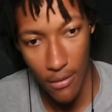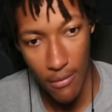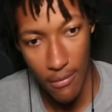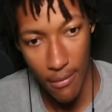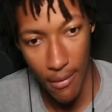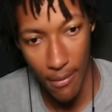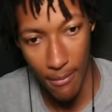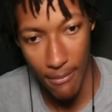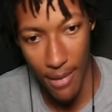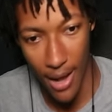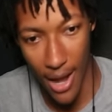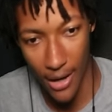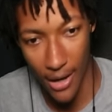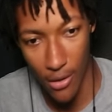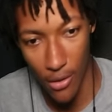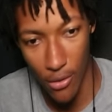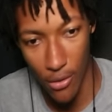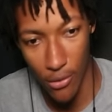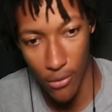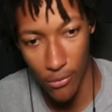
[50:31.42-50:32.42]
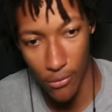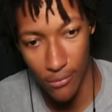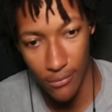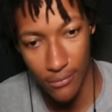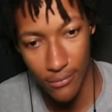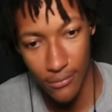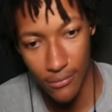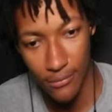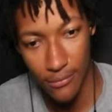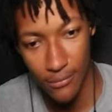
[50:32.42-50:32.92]
I'm back home.
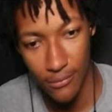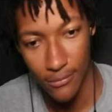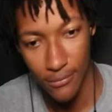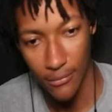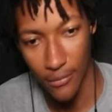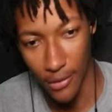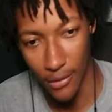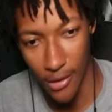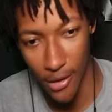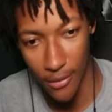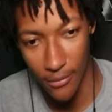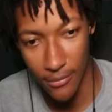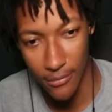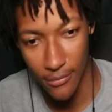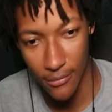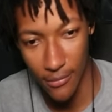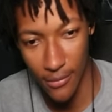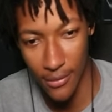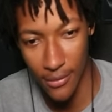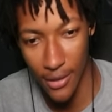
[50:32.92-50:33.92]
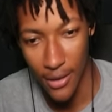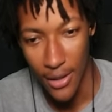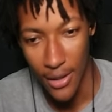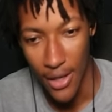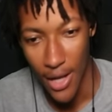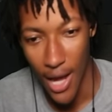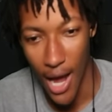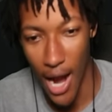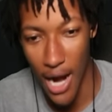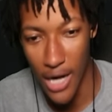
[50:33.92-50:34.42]
Yup.
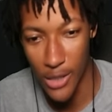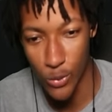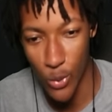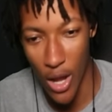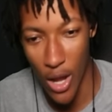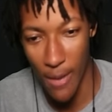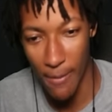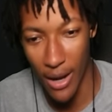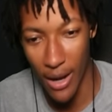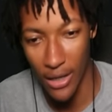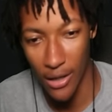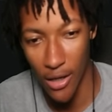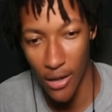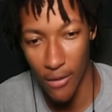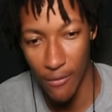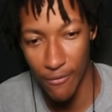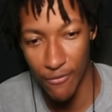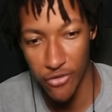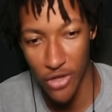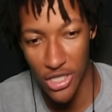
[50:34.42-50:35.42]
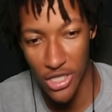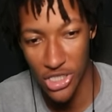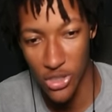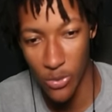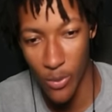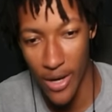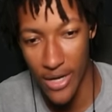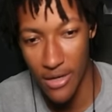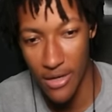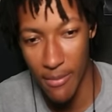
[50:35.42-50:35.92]
I just went on my um flushed
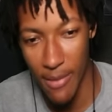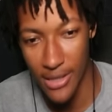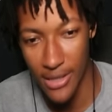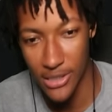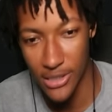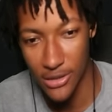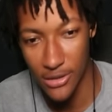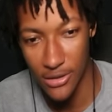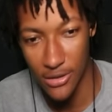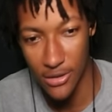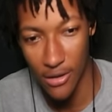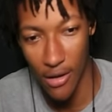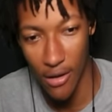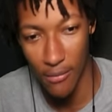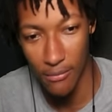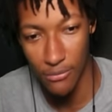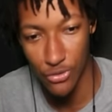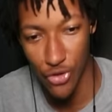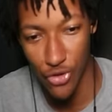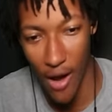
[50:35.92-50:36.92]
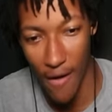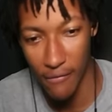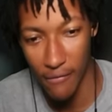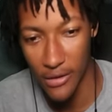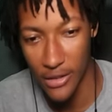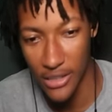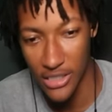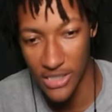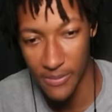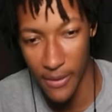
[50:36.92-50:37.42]
away dimensions um
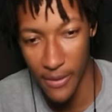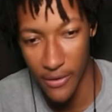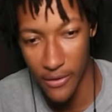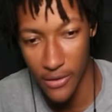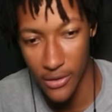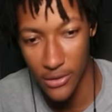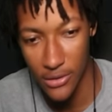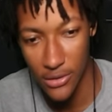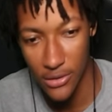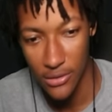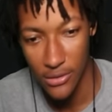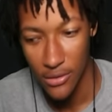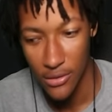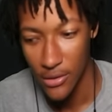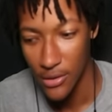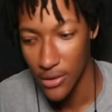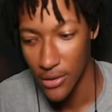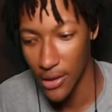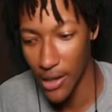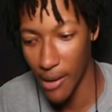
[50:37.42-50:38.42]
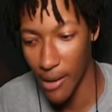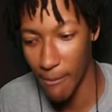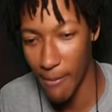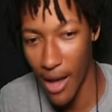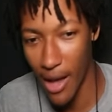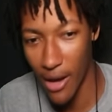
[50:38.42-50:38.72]
traveling experience. Now I'm back